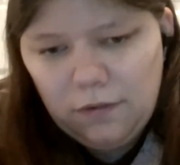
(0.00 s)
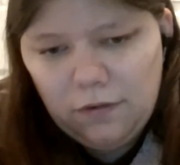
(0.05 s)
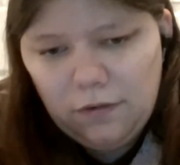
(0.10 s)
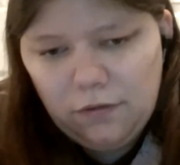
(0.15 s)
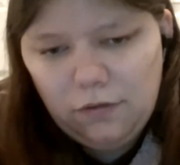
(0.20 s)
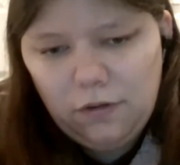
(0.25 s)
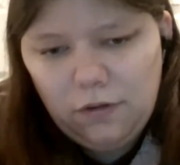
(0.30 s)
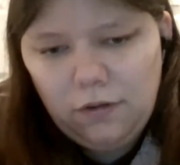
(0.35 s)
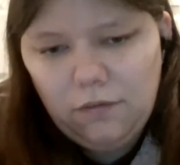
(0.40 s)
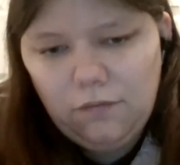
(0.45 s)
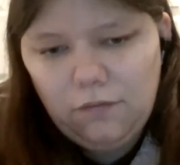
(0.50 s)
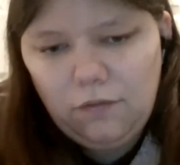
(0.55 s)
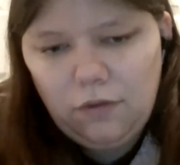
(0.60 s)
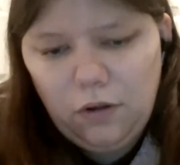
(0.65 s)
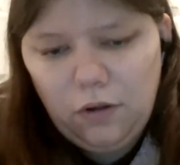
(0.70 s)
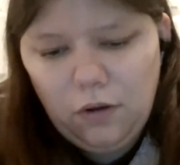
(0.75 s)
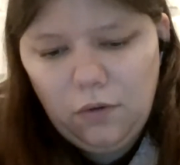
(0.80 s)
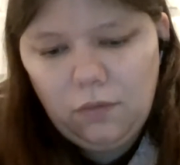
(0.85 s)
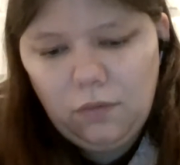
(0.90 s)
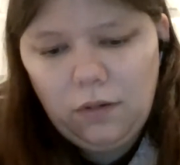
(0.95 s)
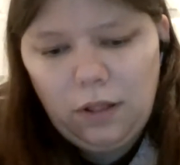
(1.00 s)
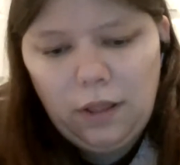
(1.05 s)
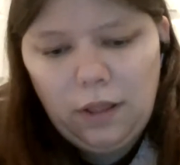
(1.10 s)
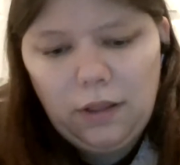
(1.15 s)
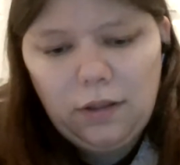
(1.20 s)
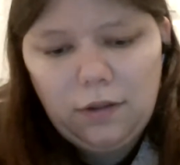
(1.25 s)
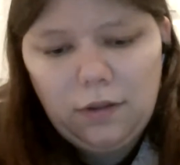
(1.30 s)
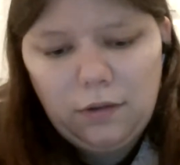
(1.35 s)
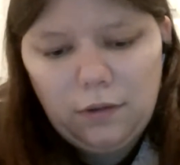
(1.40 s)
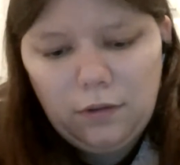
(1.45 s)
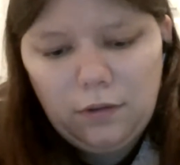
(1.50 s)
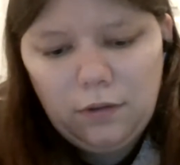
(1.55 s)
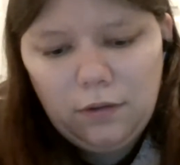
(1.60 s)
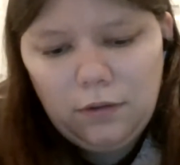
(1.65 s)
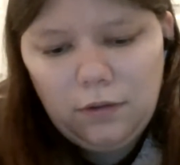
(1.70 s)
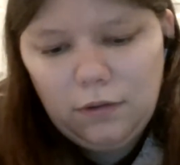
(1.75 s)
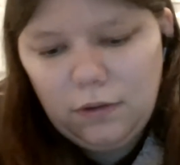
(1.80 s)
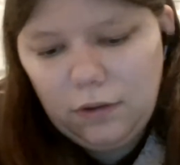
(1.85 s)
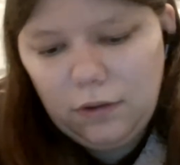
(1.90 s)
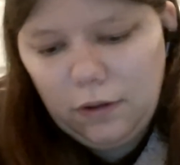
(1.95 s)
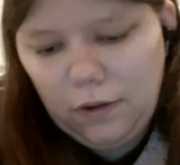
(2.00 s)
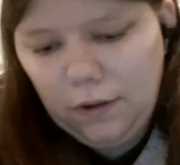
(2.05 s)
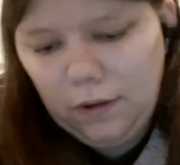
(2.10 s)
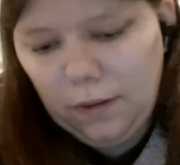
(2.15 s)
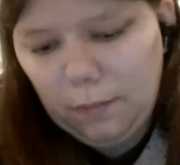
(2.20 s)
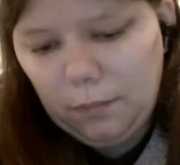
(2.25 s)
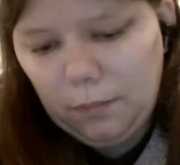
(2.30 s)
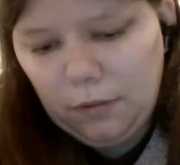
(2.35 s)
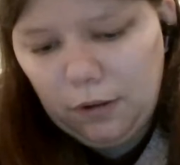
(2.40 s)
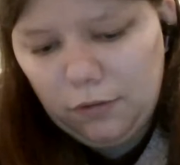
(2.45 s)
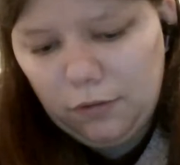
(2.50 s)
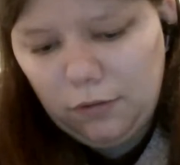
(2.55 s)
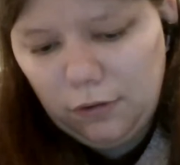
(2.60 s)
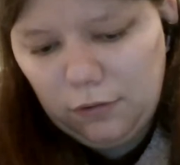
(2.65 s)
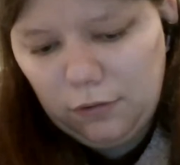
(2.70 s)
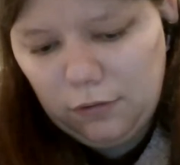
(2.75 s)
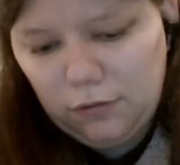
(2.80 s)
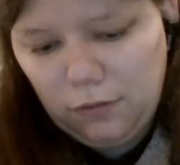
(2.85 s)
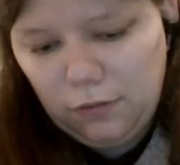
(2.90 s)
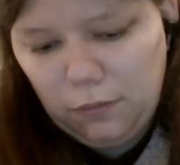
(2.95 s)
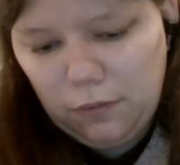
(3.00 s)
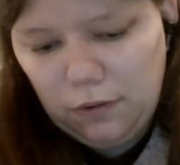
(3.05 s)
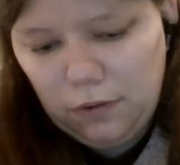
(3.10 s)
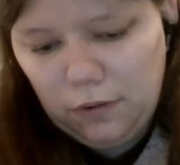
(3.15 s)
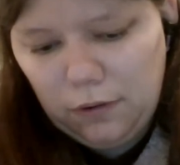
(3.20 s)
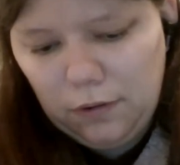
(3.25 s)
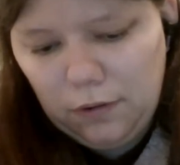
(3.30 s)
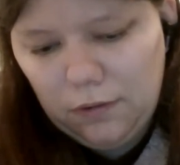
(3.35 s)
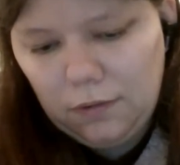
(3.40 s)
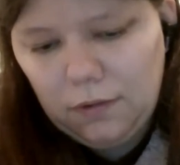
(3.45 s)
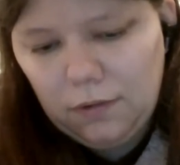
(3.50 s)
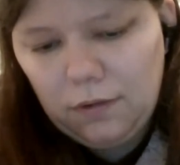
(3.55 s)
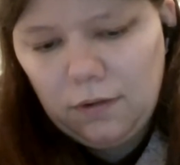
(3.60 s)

So you have no like current projects going on.